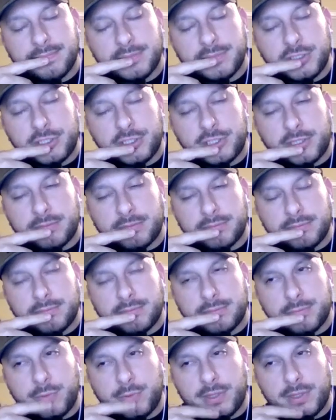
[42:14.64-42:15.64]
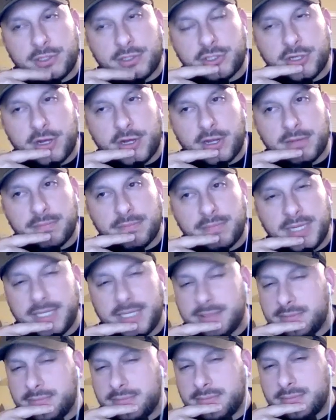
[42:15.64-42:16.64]
Sh- with Sean
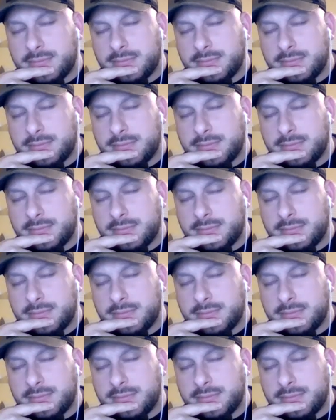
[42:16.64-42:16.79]
Bean.